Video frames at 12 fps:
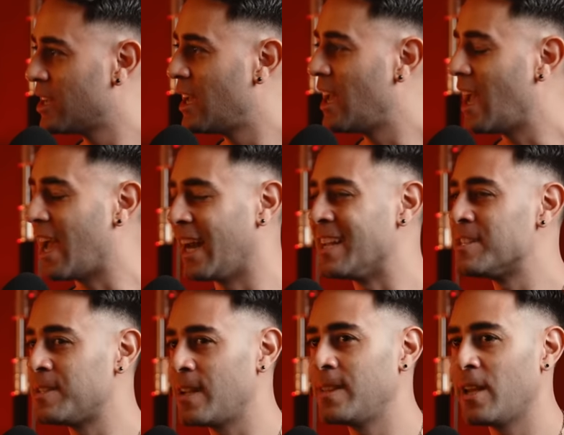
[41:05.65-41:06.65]
Yeah. And I
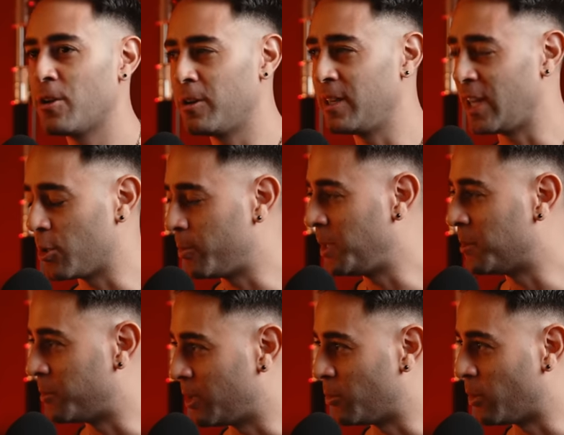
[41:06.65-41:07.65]
stayed there in an
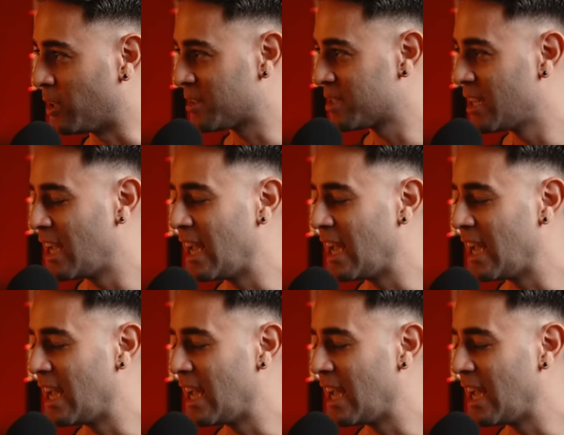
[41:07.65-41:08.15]
Airbnb once.